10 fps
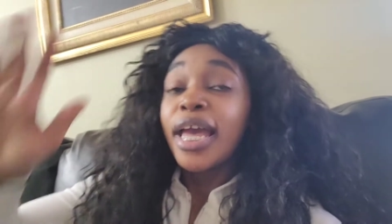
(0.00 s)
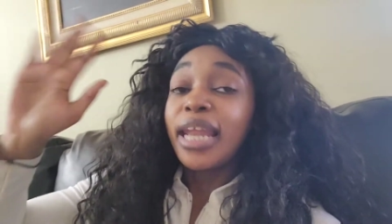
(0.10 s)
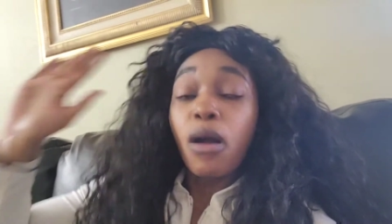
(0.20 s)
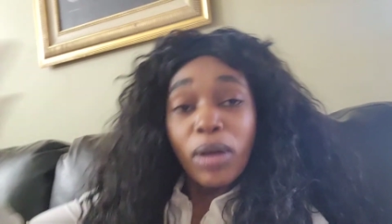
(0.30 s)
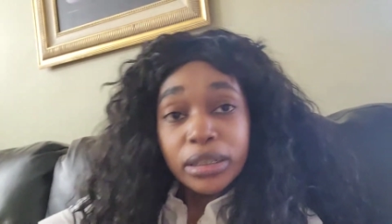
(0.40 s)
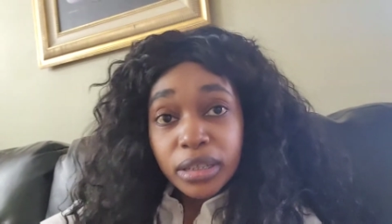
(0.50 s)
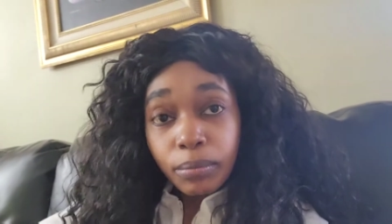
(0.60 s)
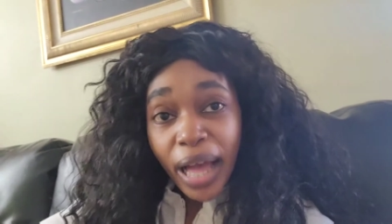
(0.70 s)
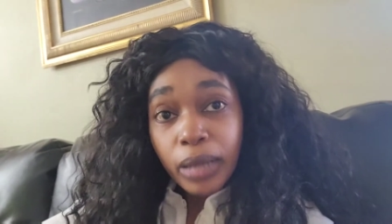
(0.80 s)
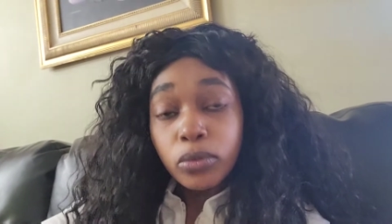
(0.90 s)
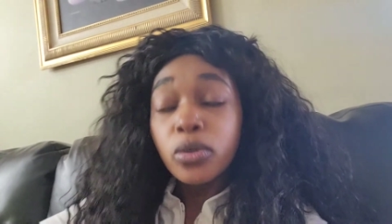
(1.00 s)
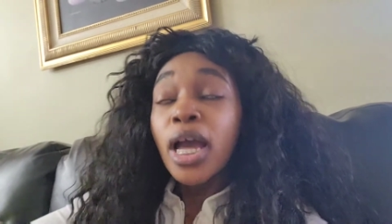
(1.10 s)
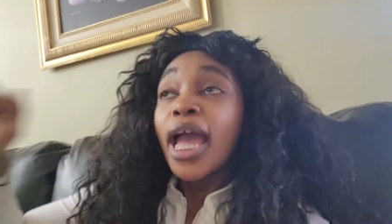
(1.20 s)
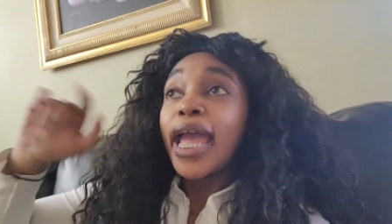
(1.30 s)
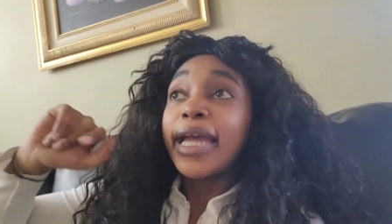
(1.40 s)
And I went to the Bible,
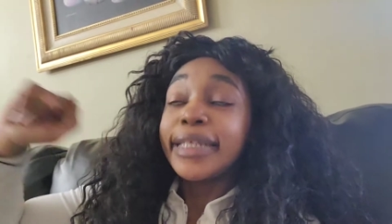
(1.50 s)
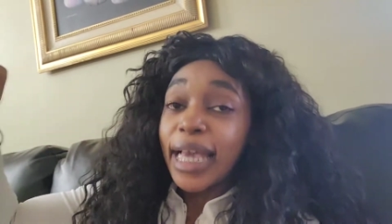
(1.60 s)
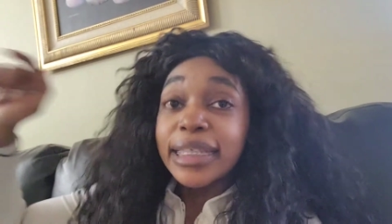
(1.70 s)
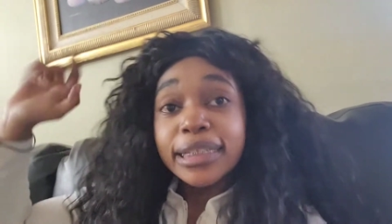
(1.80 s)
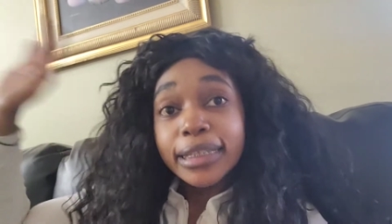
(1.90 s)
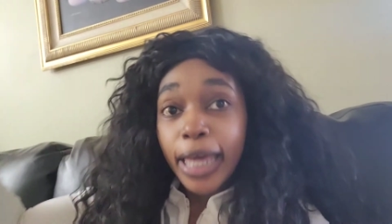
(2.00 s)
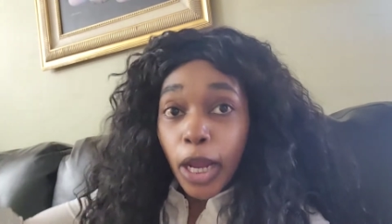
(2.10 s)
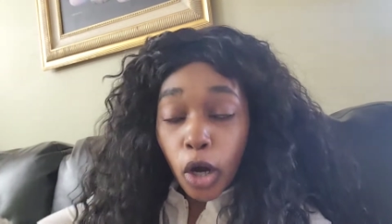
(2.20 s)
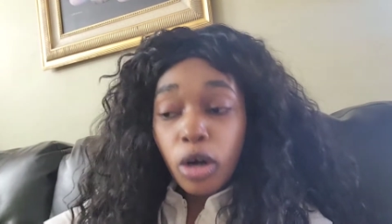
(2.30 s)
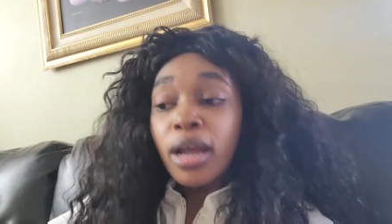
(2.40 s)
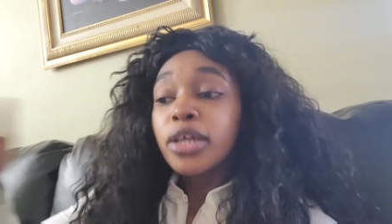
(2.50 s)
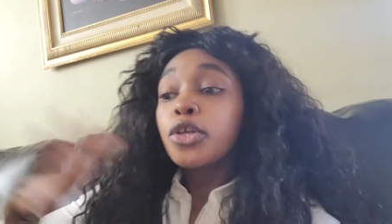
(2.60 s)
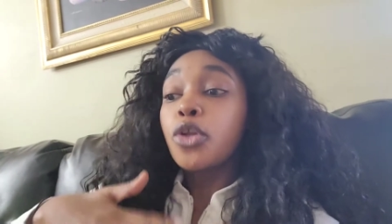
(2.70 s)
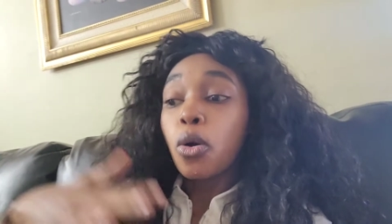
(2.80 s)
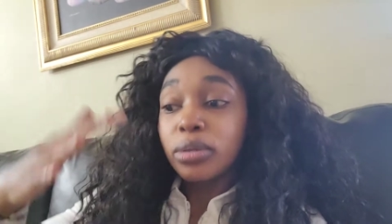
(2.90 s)
and yeah, it's there.
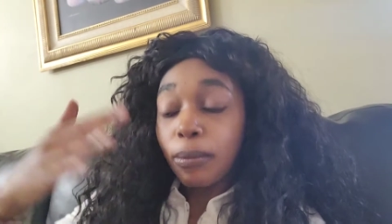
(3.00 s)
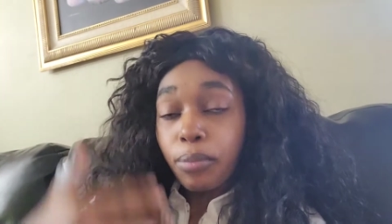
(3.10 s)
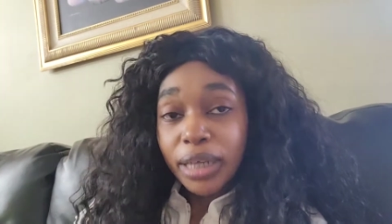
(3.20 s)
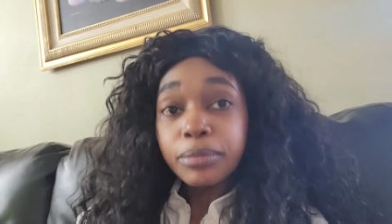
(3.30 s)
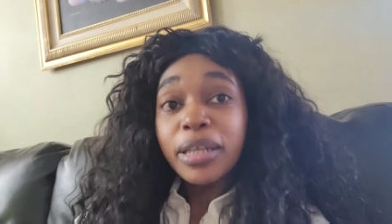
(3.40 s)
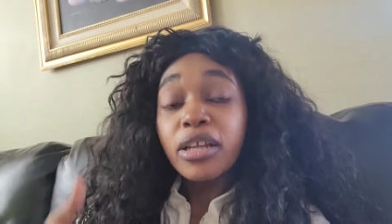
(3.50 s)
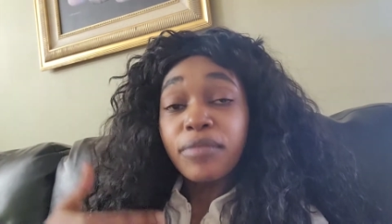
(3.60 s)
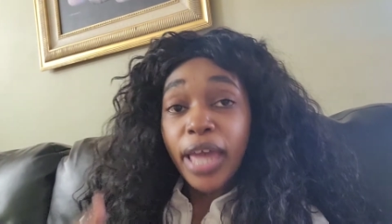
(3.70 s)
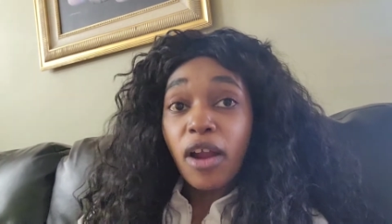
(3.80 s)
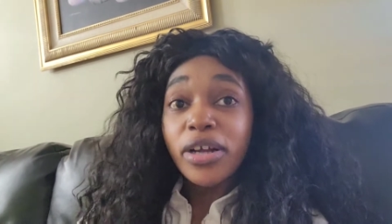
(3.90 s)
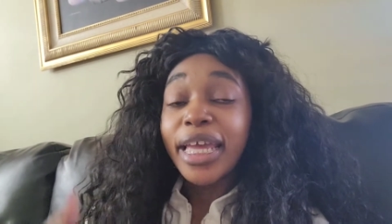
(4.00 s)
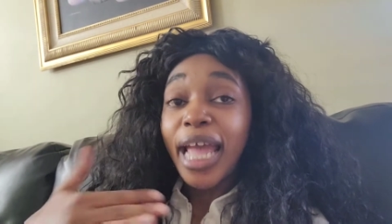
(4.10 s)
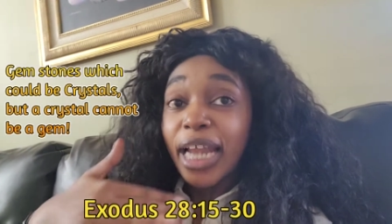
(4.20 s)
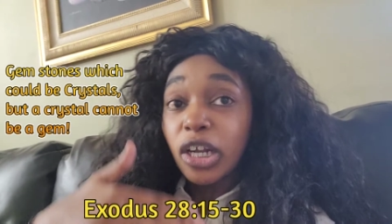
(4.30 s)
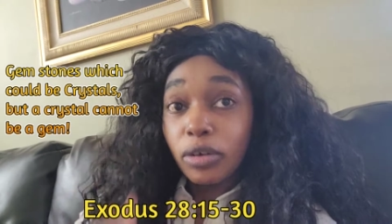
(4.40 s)
You know, the breastplate of Aaron,
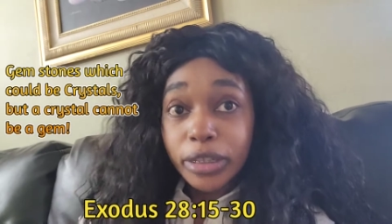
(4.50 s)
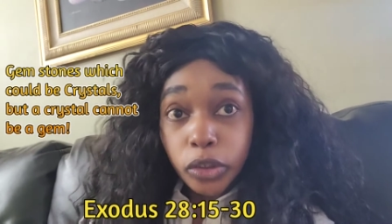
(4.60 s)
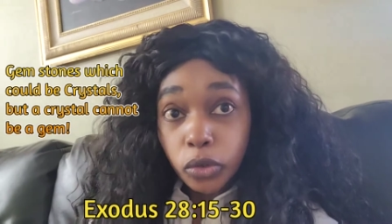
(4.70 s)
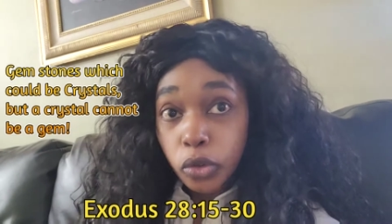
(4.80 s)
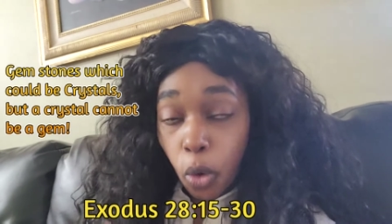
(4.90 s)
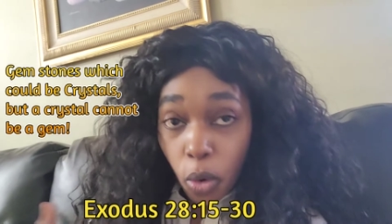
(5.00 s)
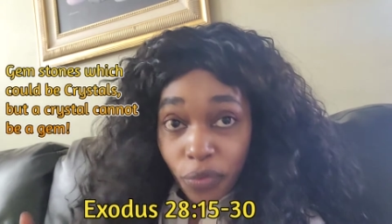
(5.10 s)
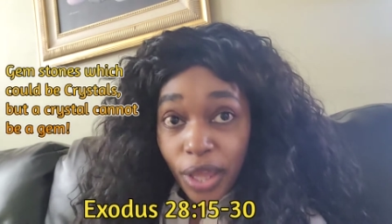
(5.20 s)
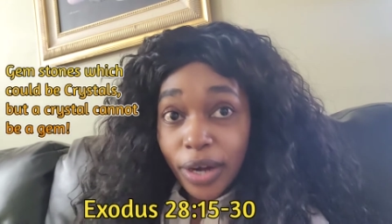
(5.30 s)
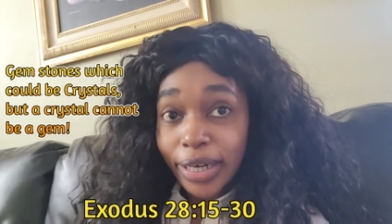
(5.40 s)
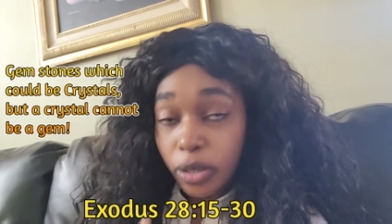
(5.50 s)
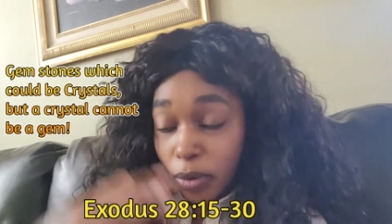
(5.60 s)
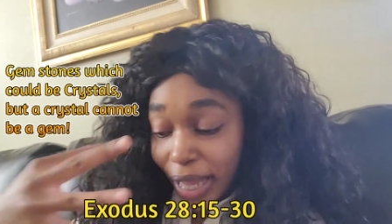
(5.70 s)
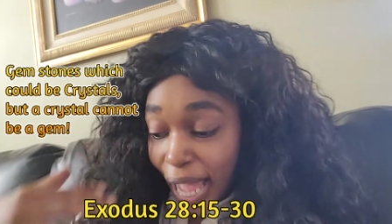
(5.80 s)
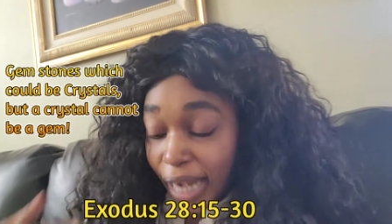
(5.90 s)
it had crystals on there. You
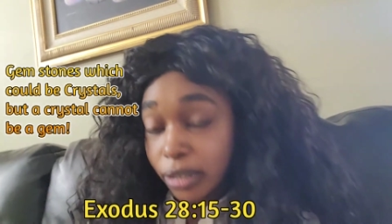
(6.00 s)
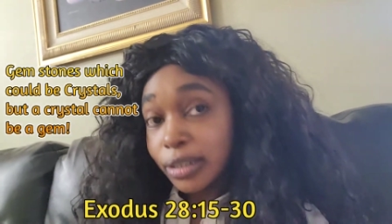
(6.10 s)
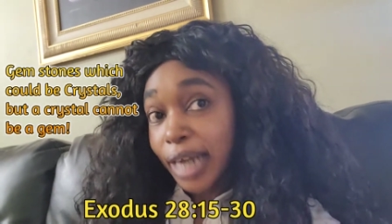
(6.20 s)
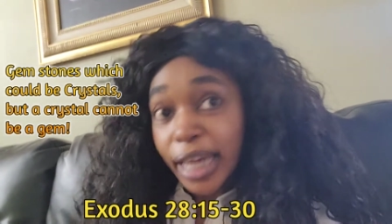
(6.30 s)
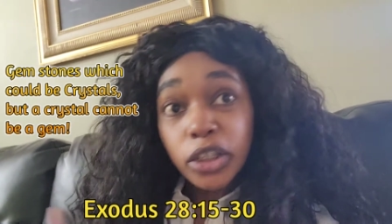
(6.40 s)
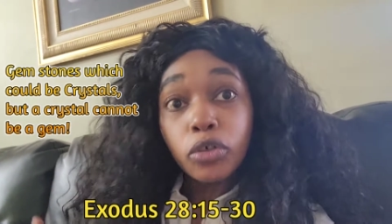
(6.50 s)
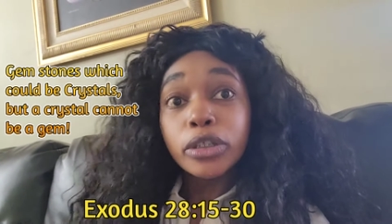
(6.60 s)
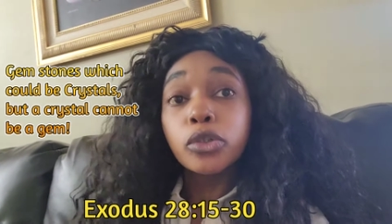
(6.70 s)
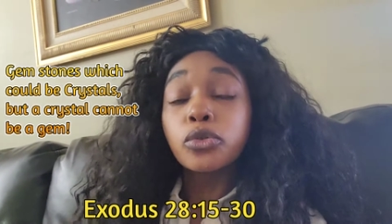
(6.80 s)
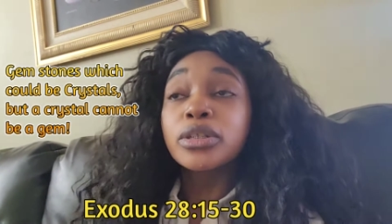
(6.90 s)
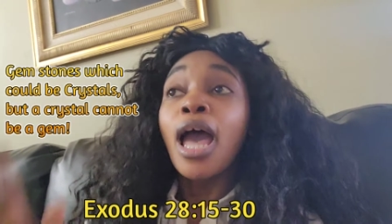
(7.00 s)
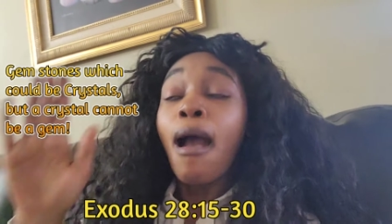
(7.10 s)
know, it had nice crystals.